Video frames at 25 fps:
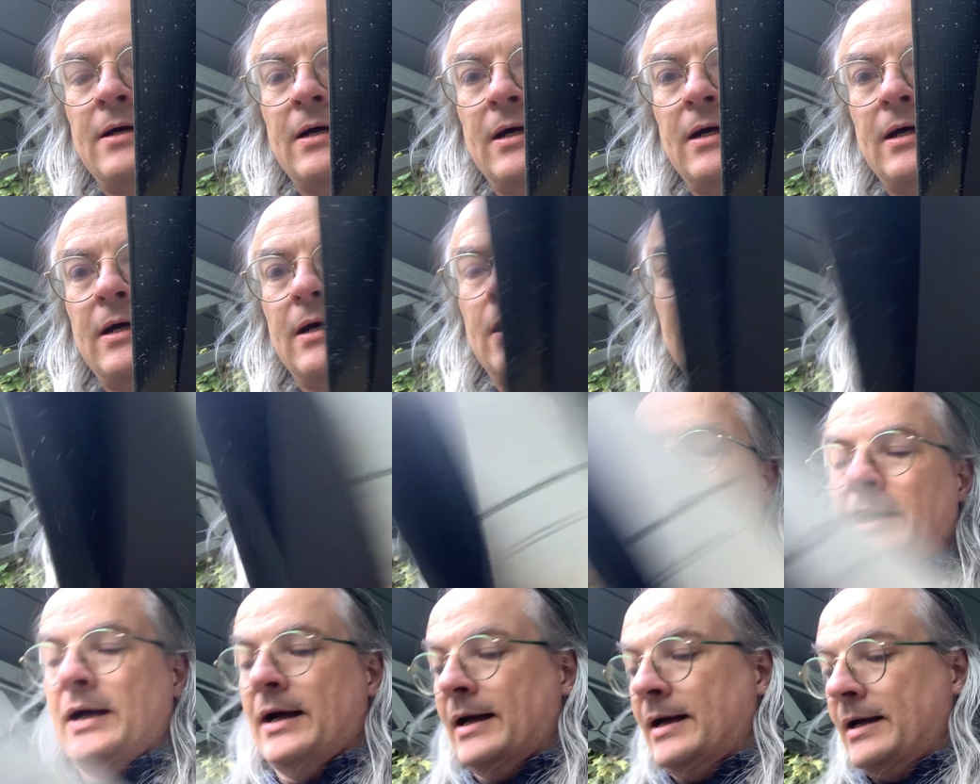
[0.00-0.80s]

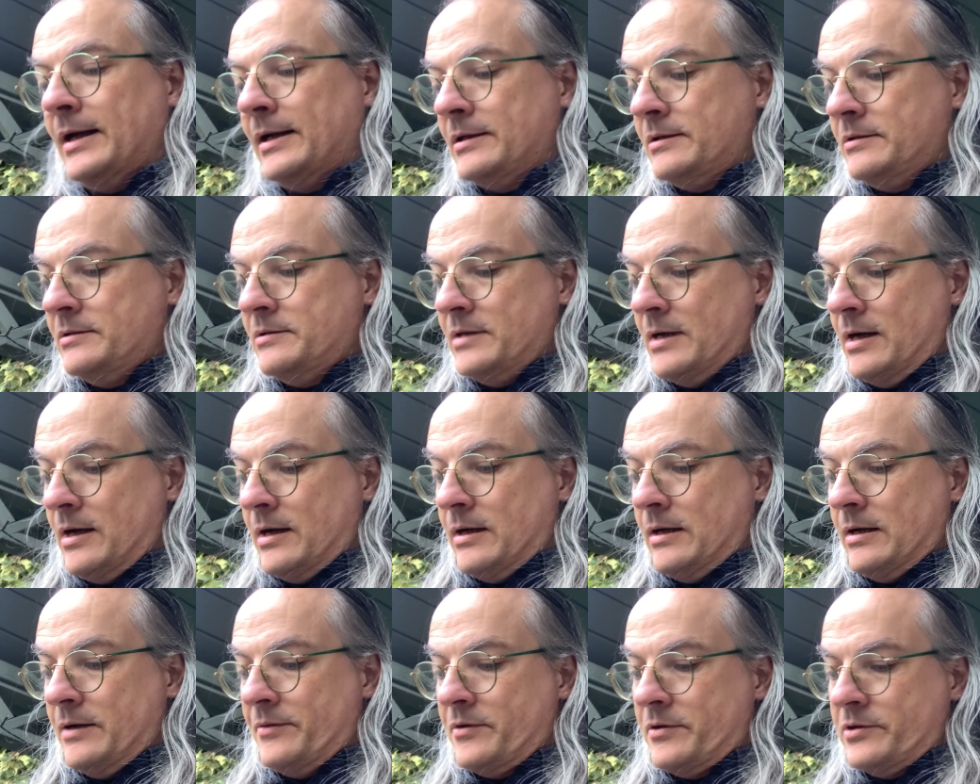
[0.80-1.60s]
um, and
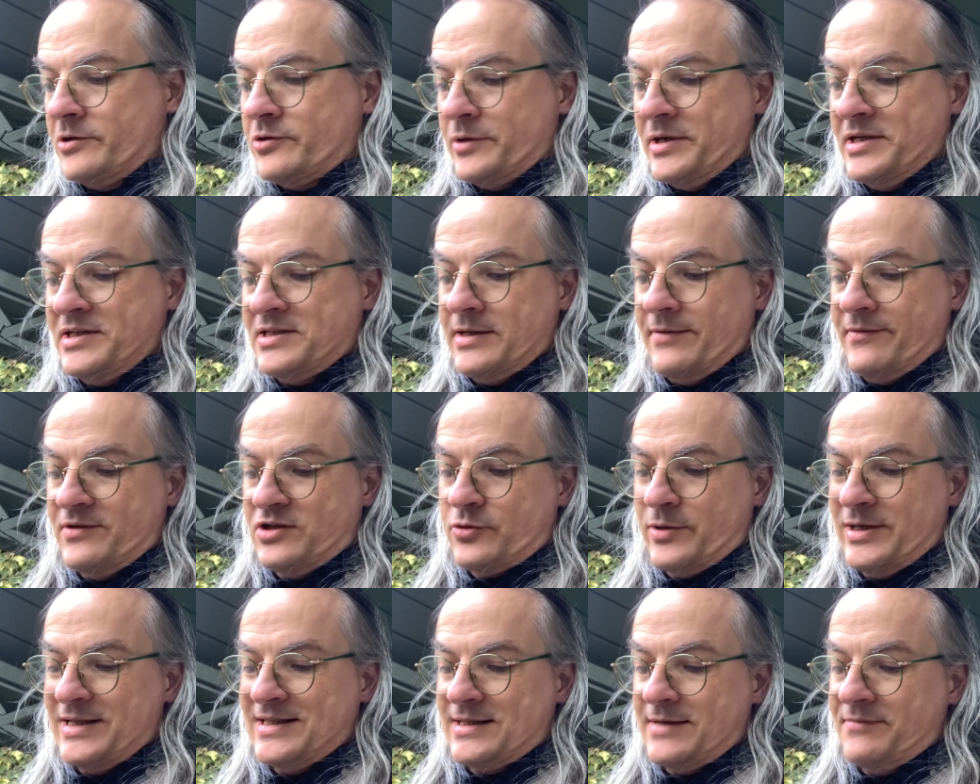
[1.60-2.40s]
uh, there are twenty,
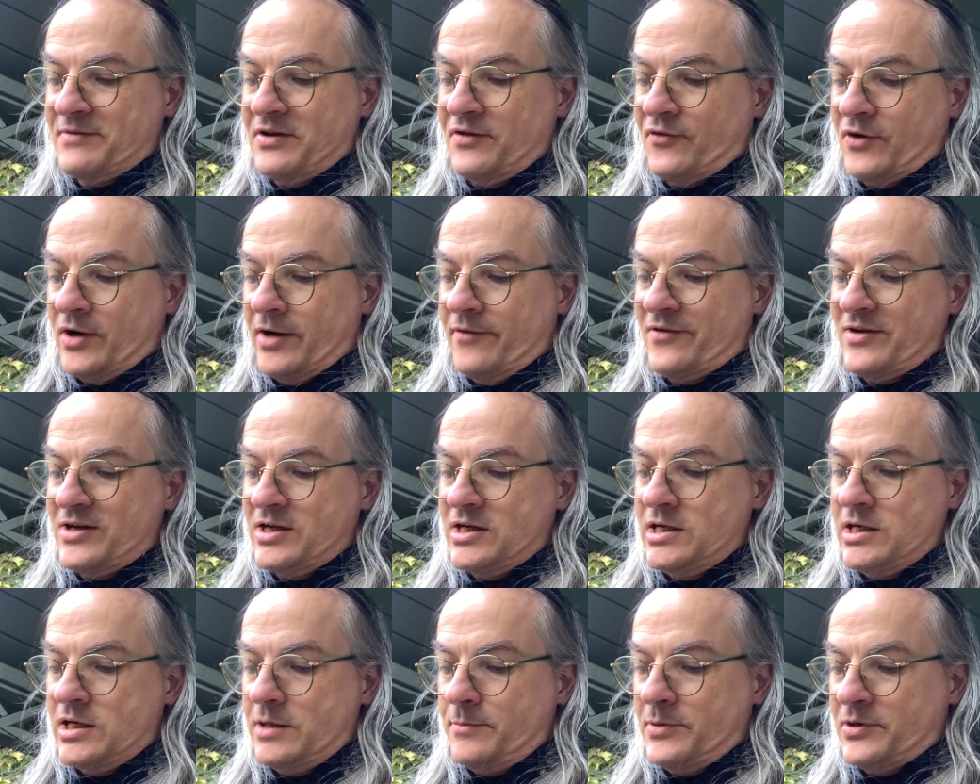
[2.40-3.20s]
twenty seventy-five
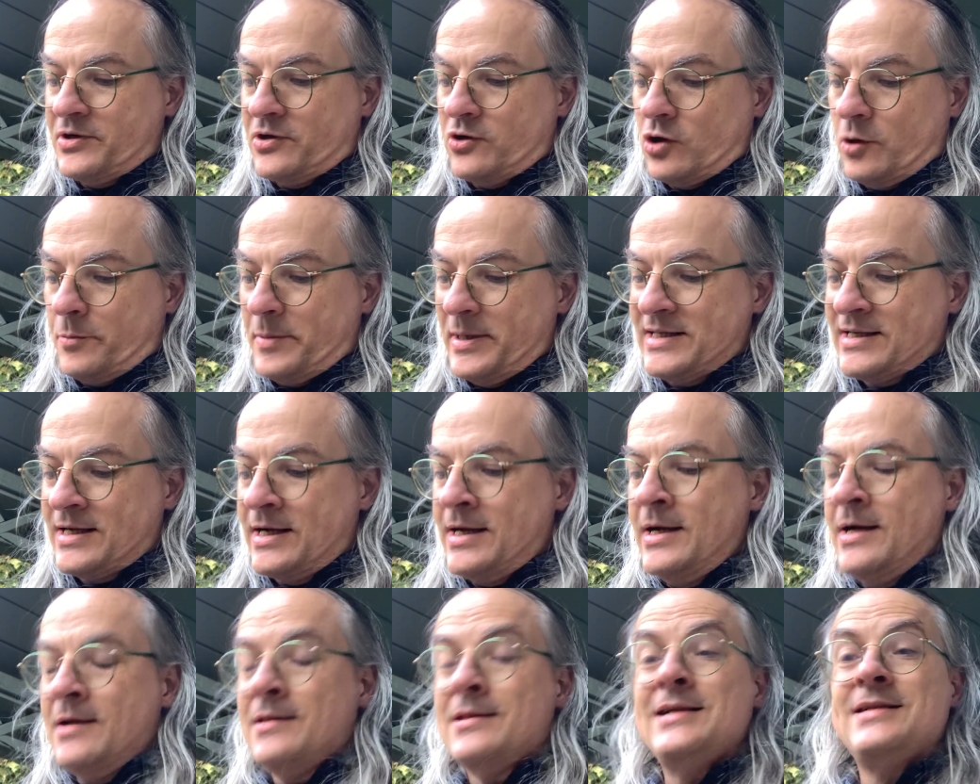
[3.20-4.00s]
numbered copies.
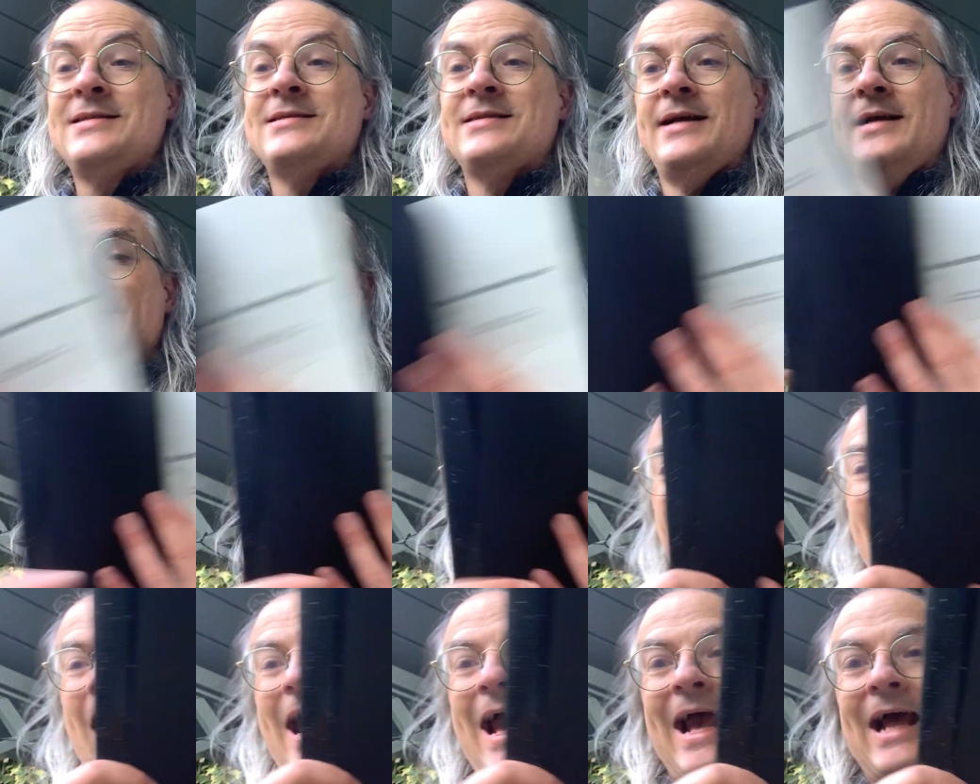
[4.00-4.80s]
This is
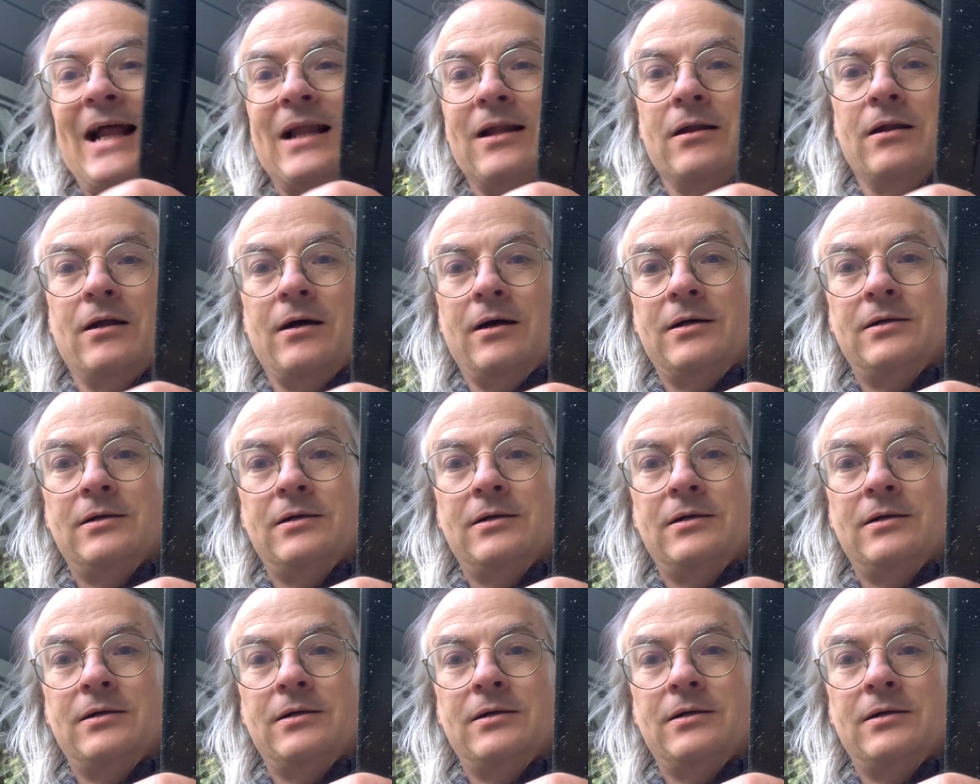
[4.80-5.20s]
L.